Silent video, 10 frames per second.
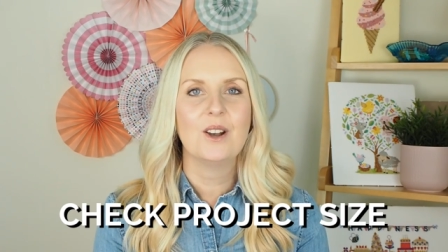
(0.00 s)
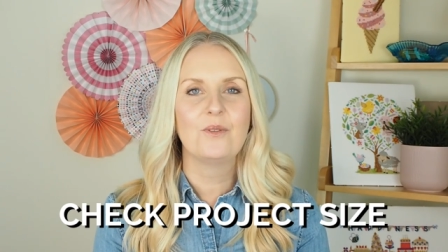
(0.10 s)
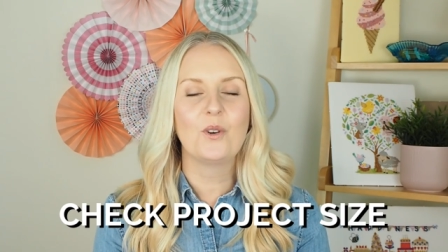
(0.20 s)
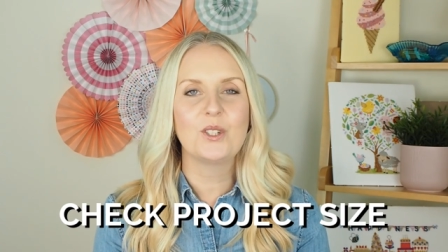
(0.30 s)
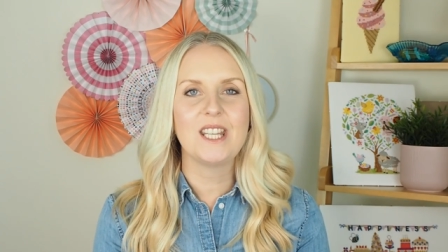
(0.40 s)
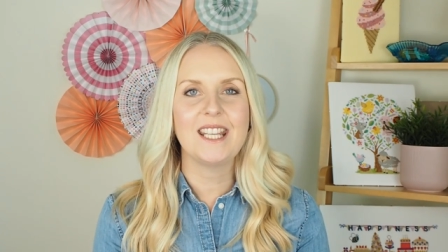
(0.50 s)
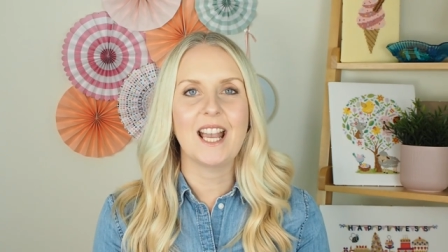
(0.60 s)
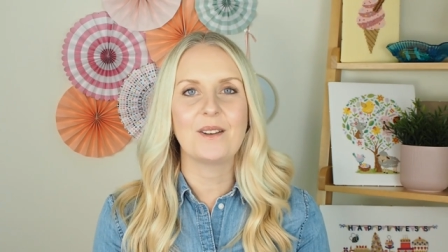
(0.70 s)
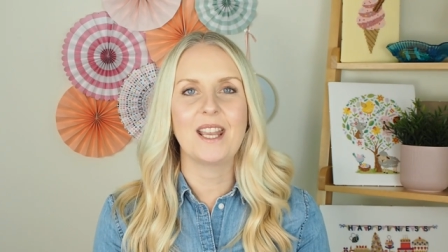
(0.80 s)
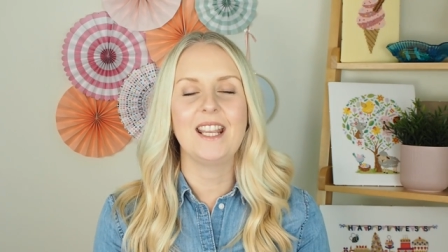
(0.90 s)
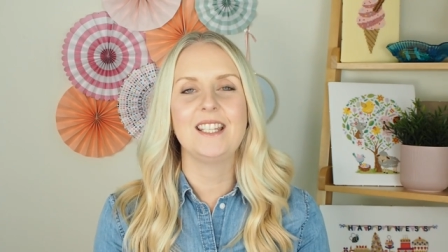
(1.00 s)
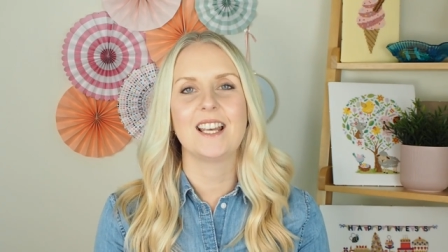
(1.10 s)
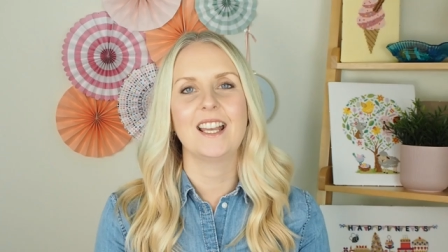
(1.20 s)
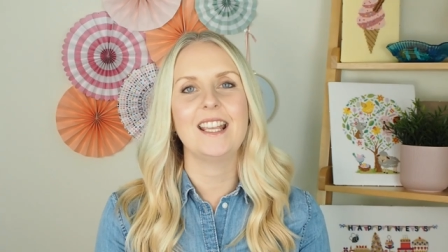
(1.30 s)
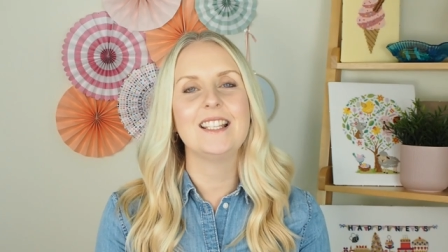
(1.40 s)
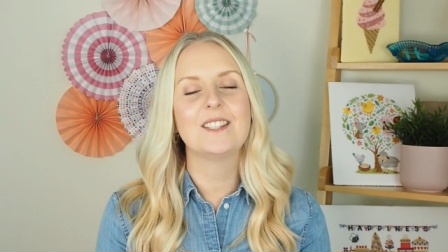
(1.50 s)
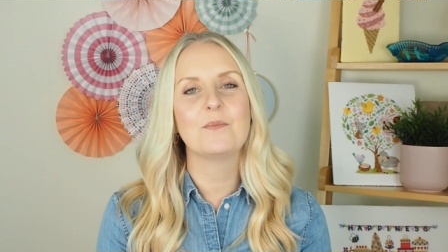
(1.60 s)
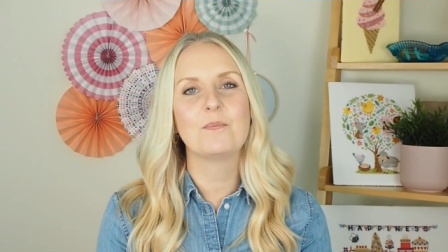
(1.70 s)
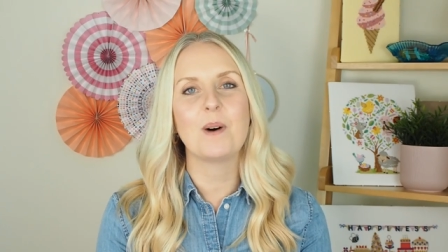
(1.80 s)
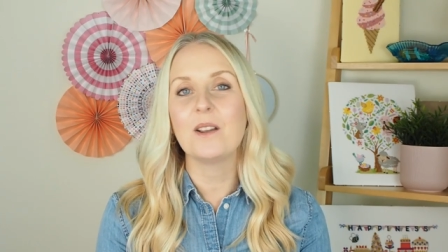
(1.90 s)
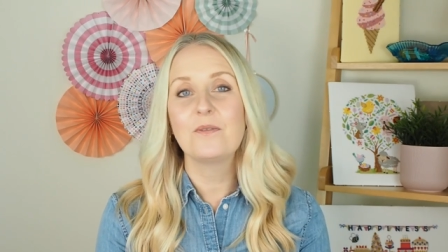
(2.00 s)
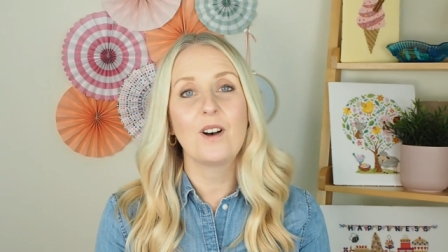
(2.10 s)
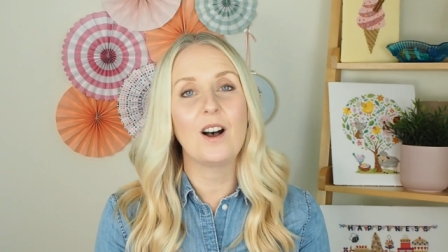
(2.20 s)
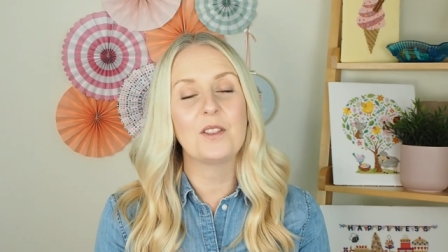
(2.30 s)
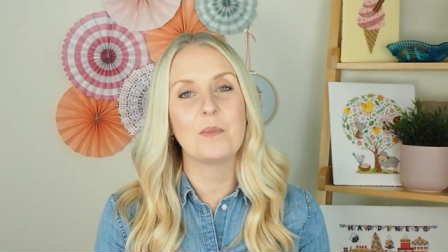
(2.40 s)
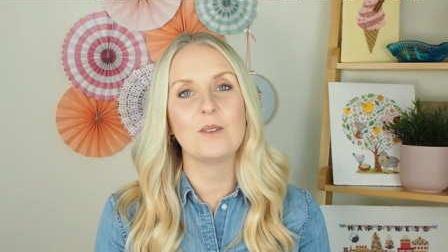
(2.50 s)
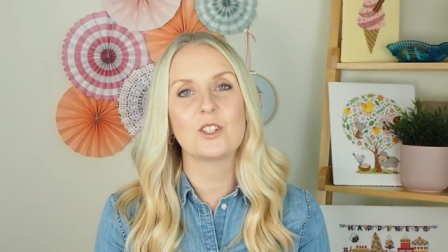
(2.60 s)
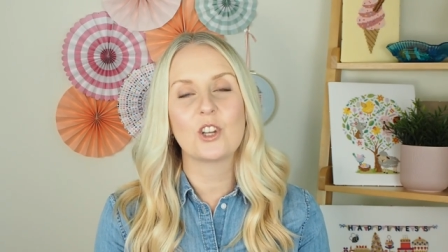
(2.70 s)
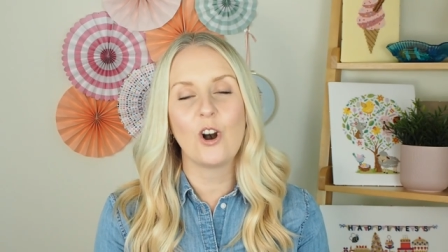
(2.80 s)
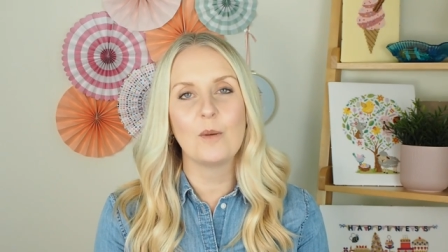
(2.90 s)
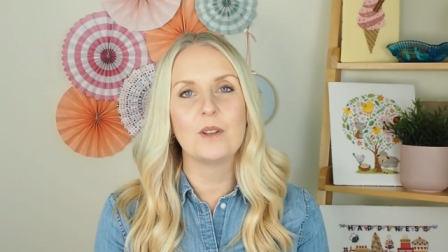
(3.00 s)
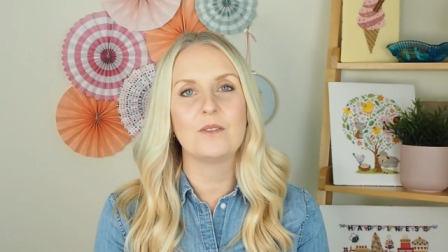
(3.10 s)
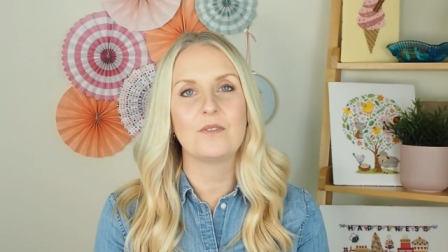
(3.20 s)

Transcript: fourteen count Aida is by far the most common